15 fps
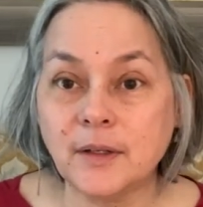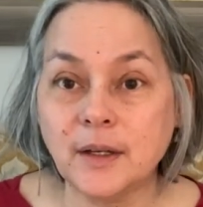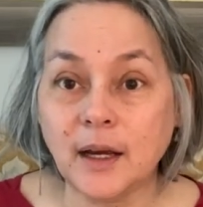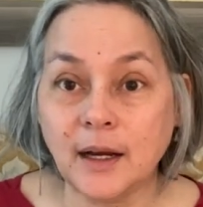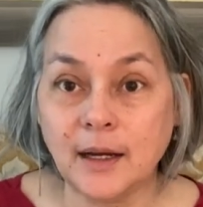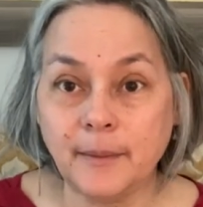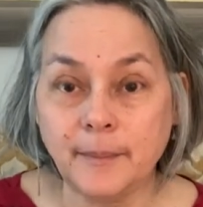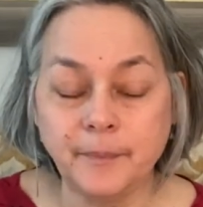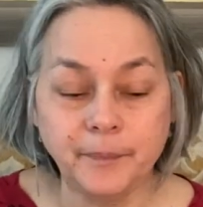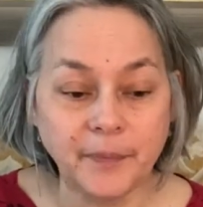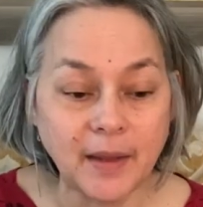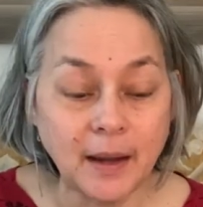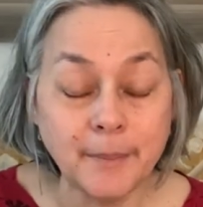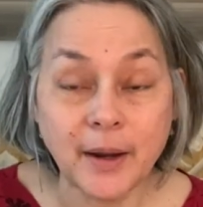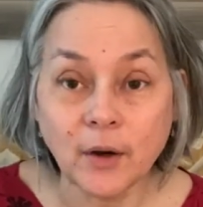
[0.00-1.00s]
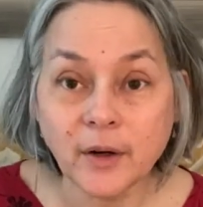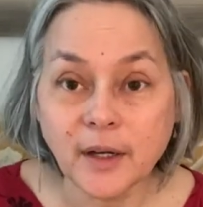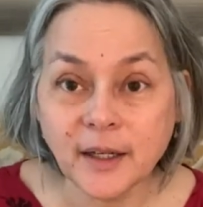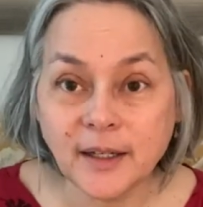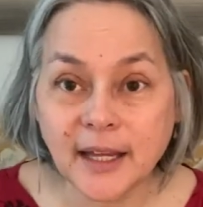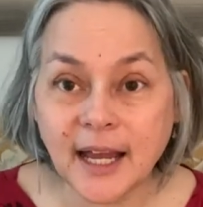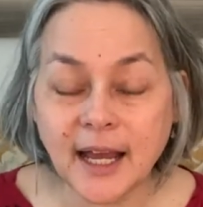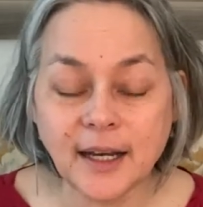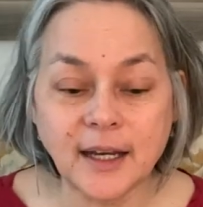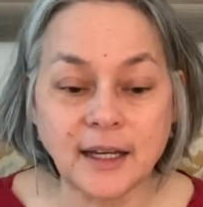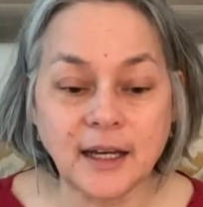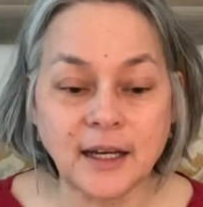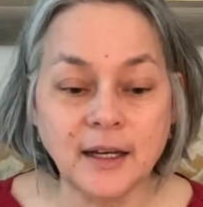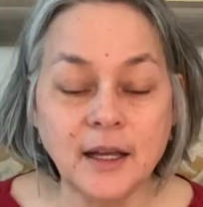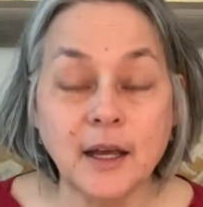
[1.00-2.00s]
America and
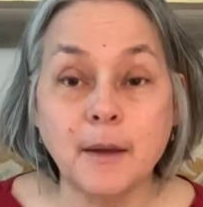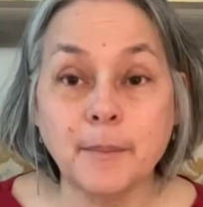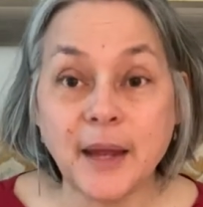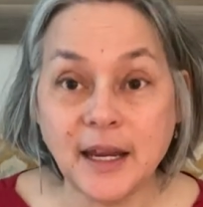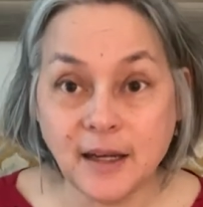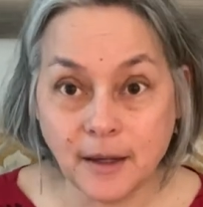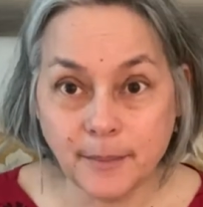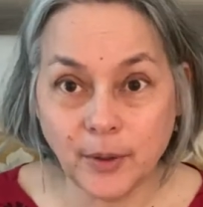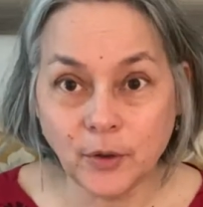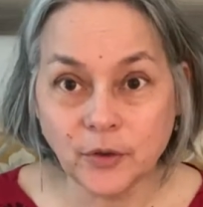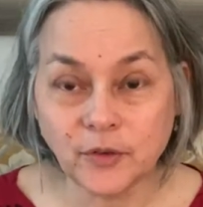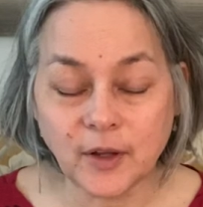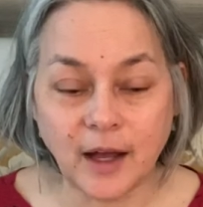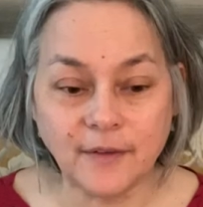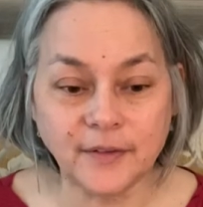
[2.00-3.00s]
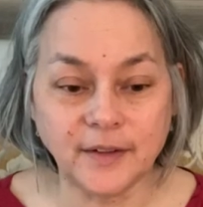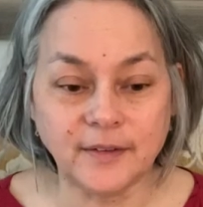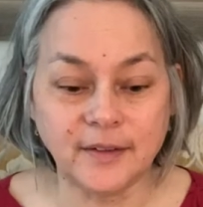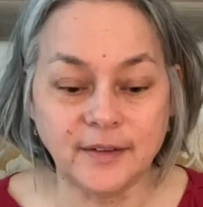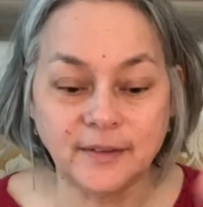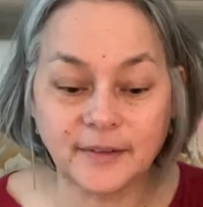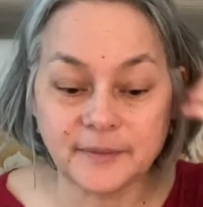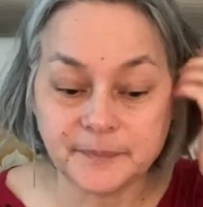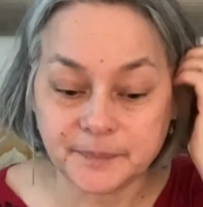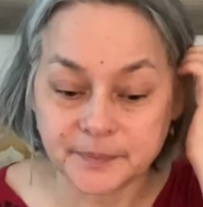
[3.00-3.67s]
Canada painting post offices.